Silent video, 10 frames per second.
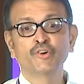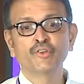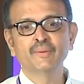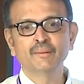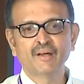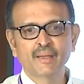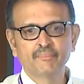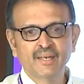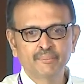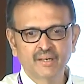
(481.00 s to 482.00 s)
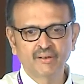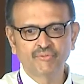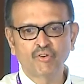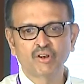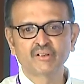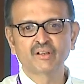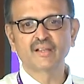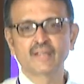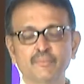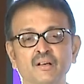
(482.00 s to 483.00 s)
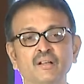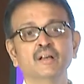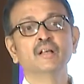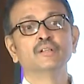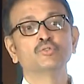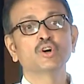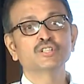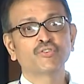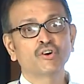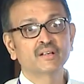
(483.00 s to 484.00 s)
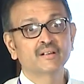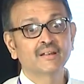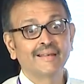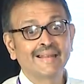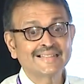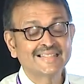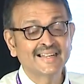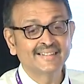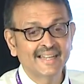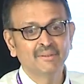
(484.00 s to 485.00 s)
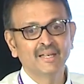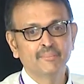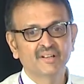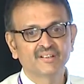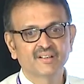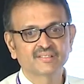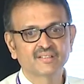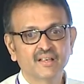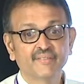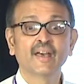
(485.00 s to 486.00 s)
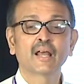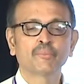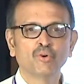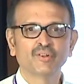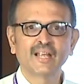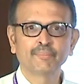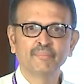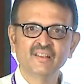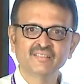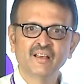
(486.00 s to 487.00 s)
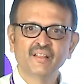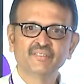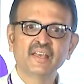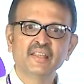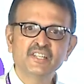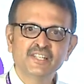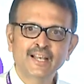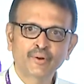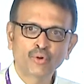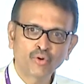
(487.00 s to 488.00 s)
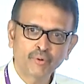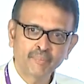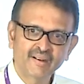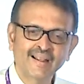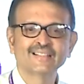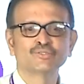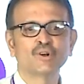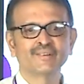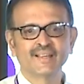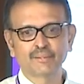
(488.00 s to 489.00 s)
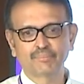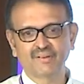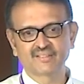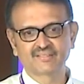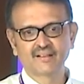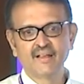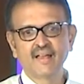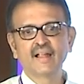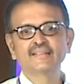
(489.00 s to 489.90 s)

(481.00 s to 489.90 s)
do you mean by a minimal follicular number? Those follicles less than 10 millimeters, they are more. That means the initial recruitment has not taken place. And